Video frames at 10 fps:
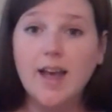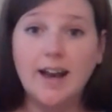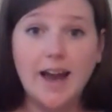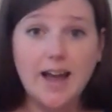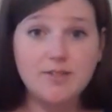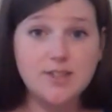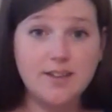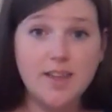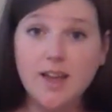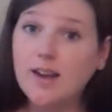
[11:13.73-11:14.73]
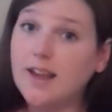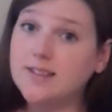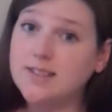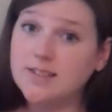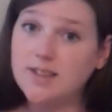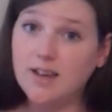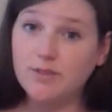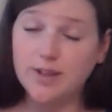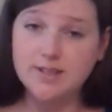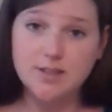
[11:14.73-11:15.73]
And I have done that, and since
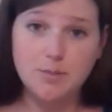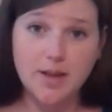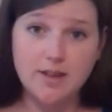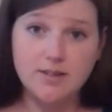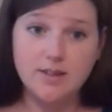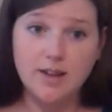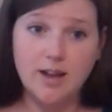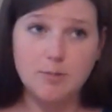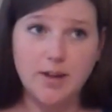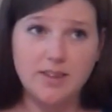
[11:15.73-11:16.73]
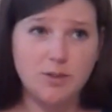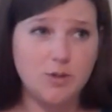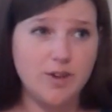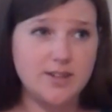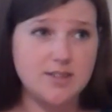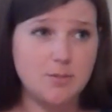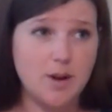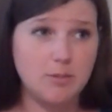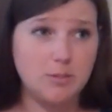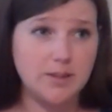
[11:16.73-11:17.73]
I've raised the bed, I think we raised it
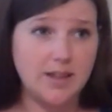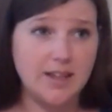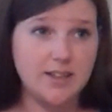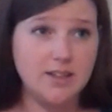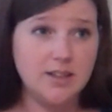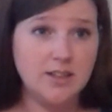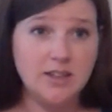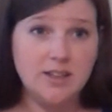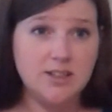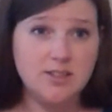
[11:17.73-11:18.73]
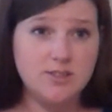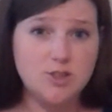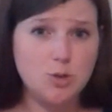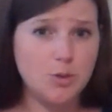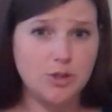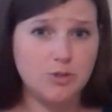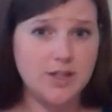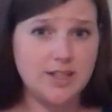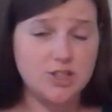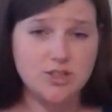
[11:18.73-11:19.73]
probably like 2 or
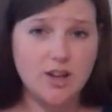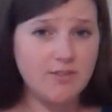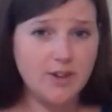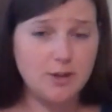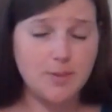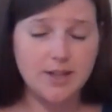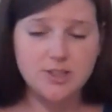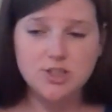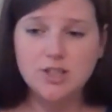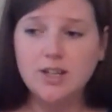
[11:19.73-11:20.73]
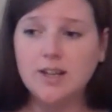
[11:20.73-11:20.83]
3 inches, not very much.